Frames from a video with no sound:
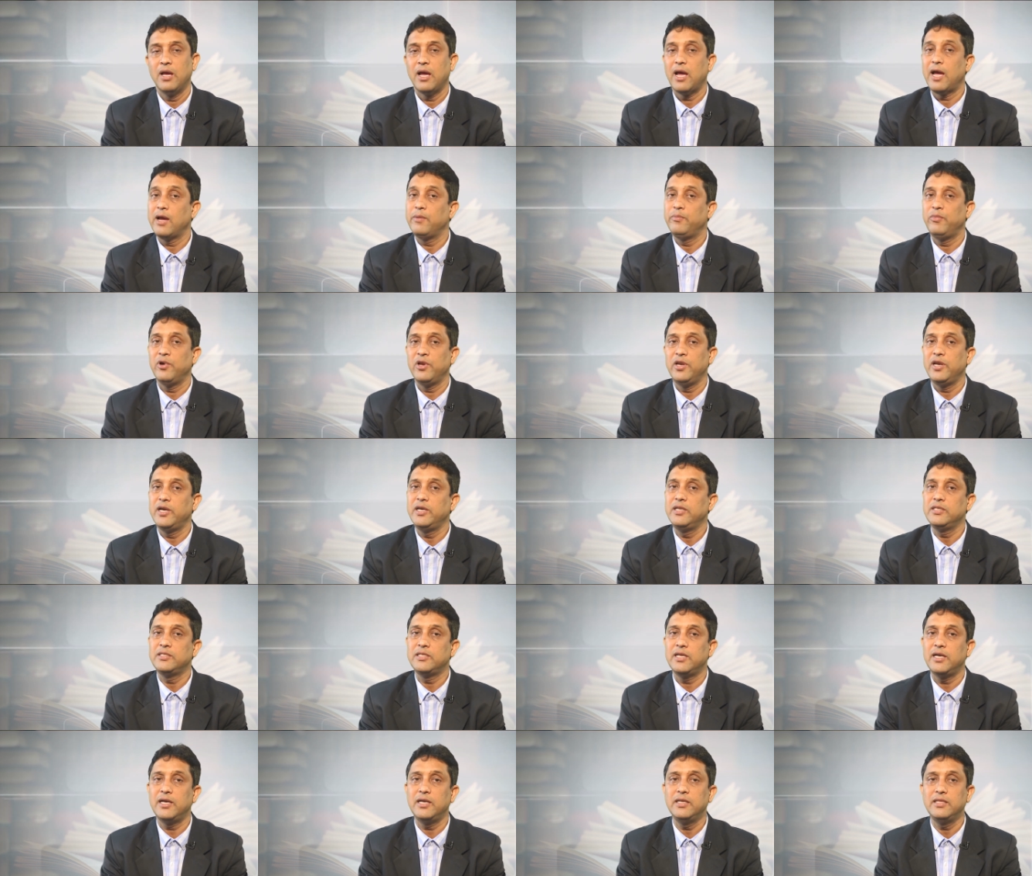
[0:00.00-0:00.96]
I have already
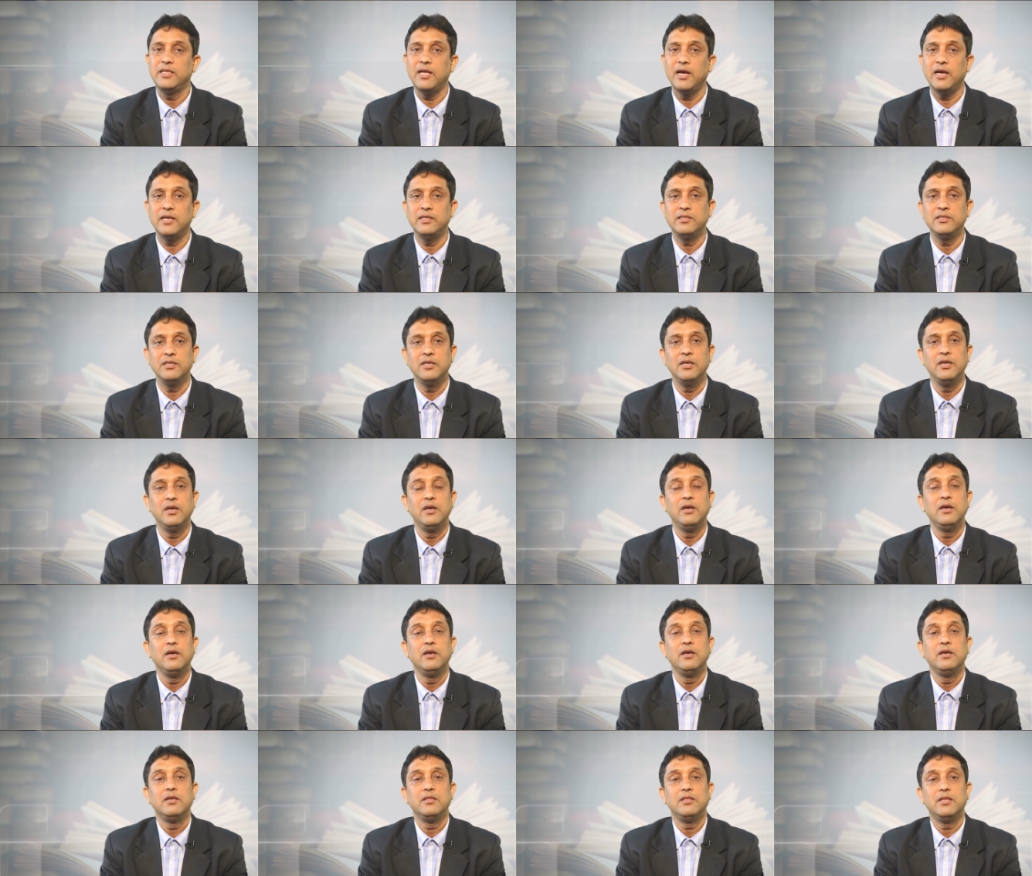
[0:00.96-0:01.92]
said that
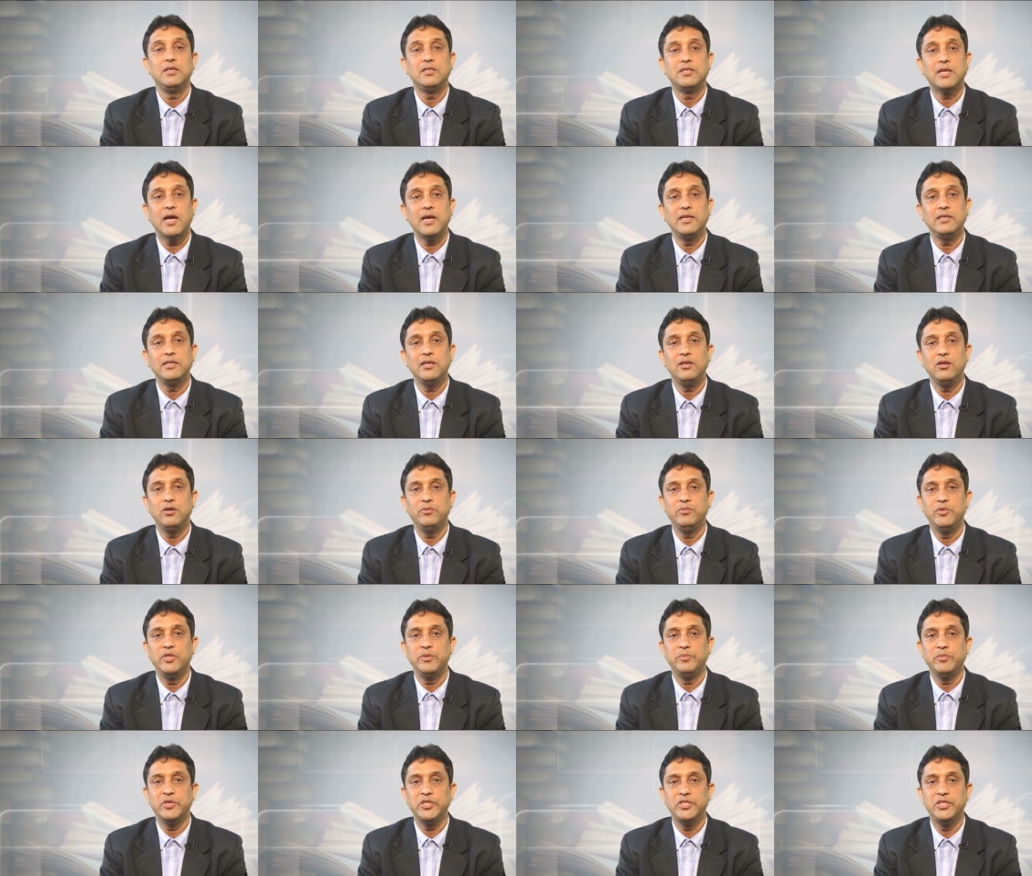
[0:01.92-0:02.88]
the title of
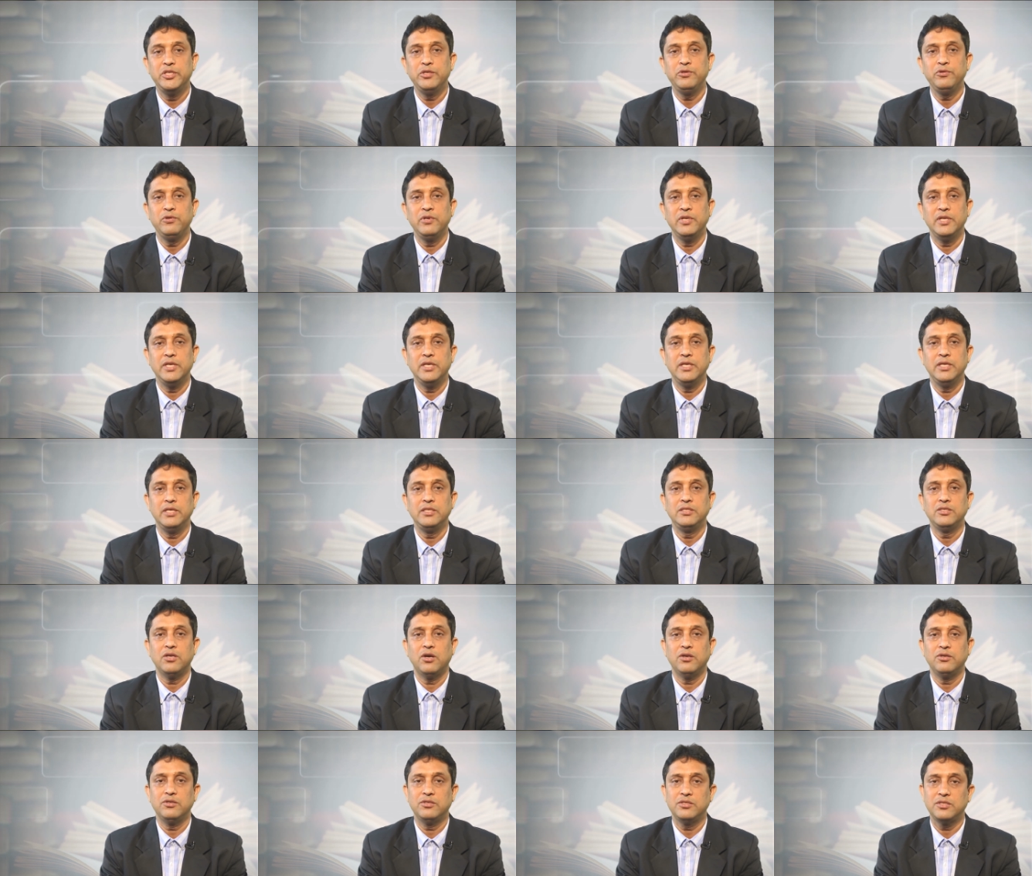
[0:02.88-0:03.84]
the module is
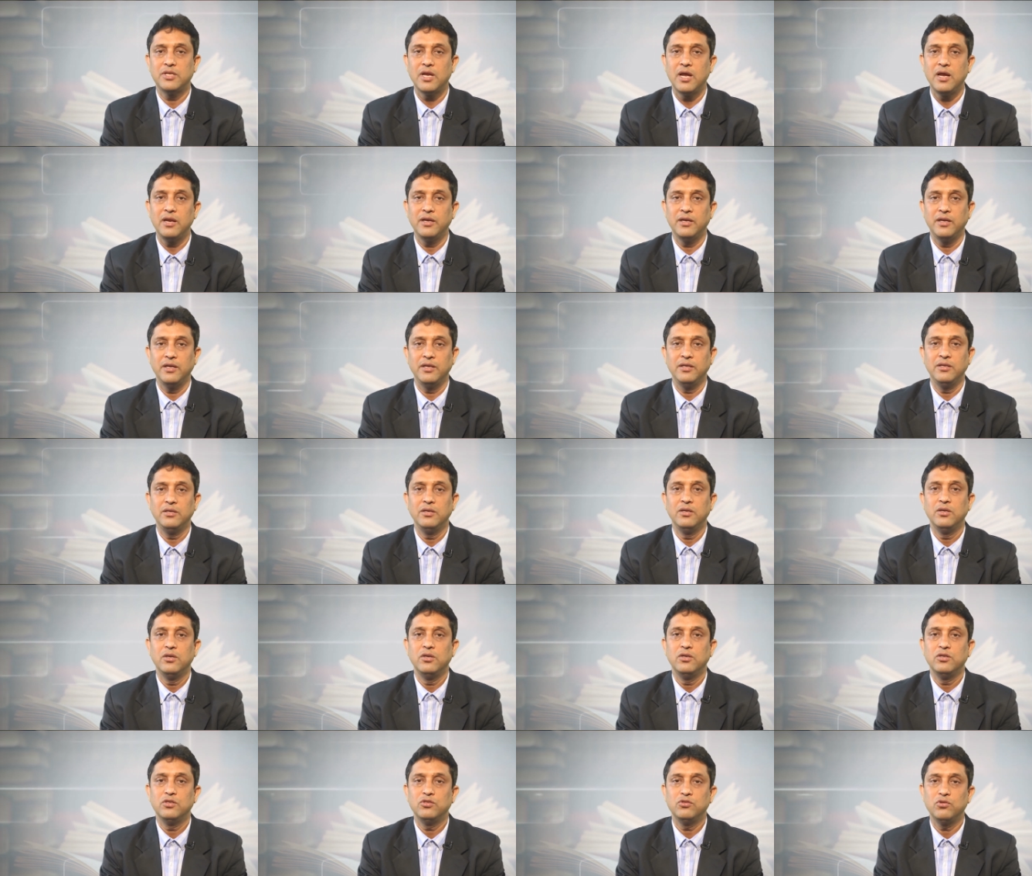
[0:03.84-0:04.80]
Understanding
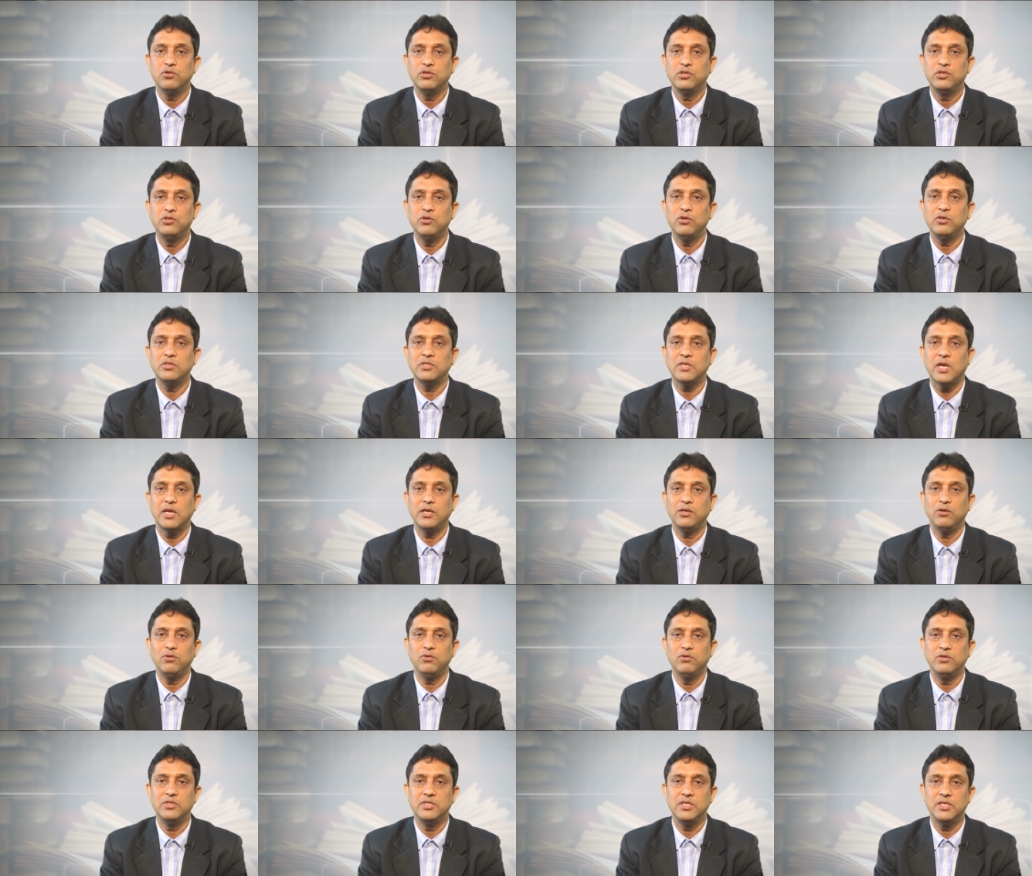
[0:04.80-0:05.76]

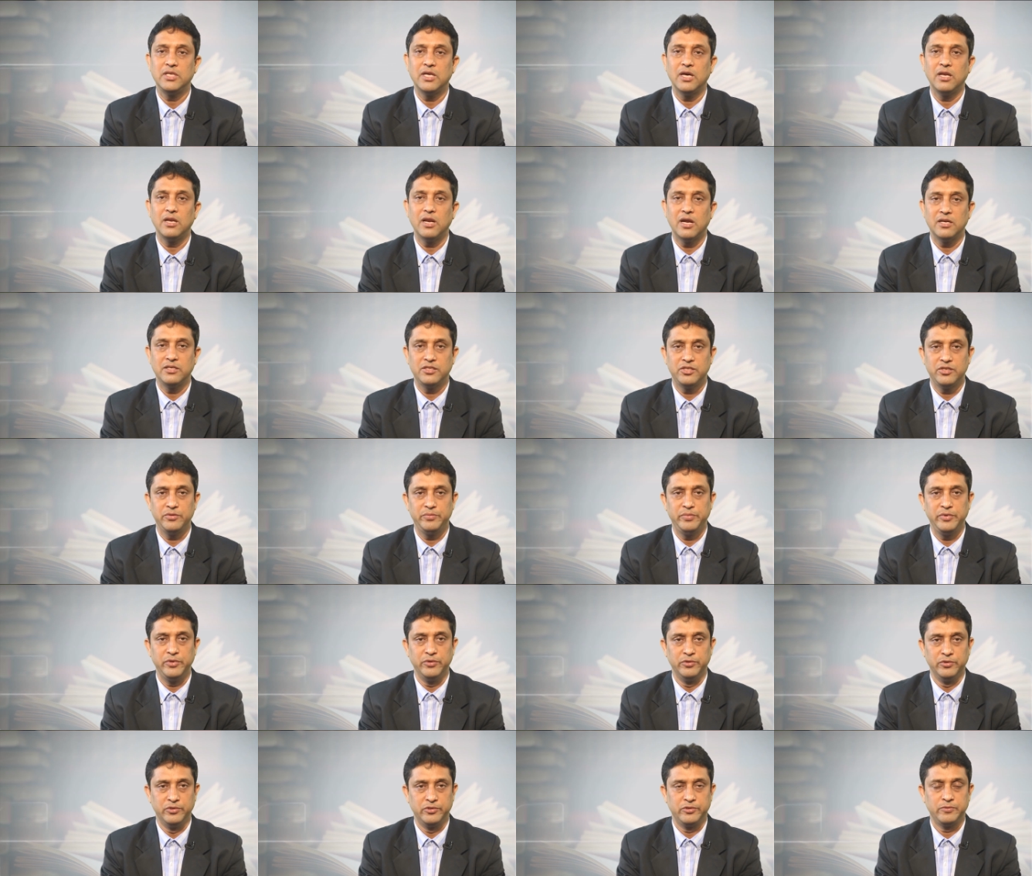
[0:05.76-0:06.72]
Socio-Psychological
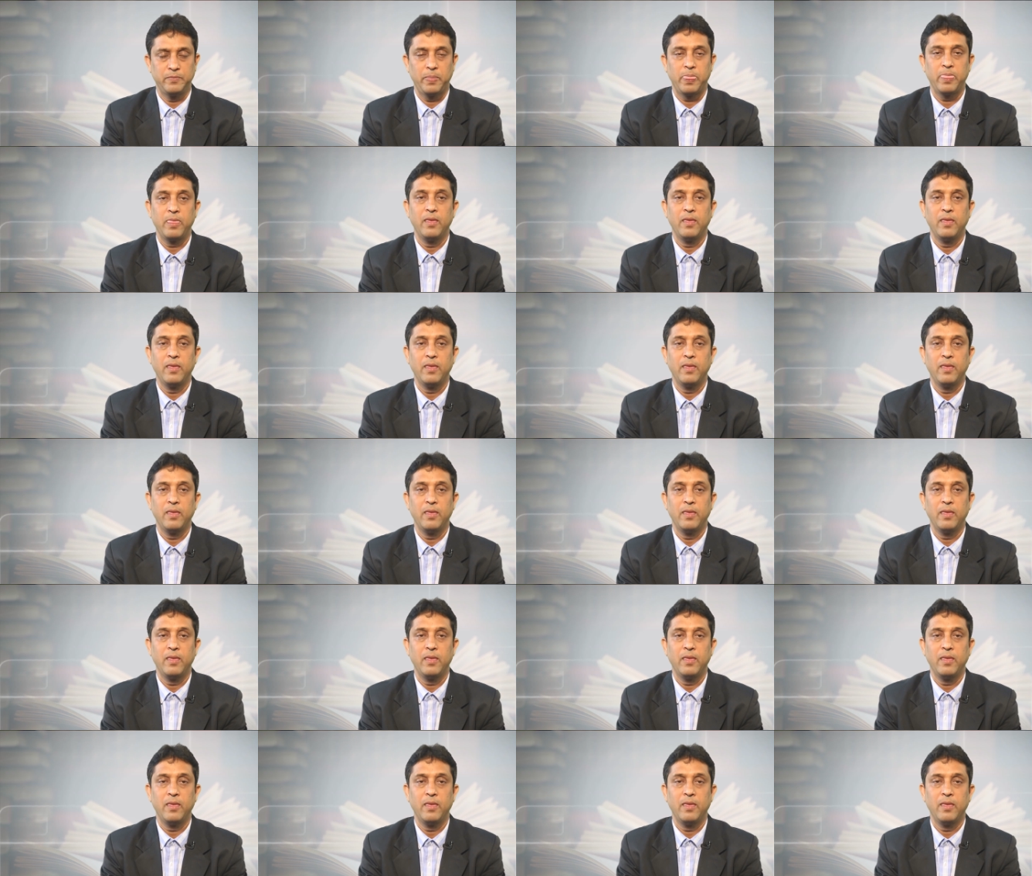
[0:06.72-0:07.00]
Attributes.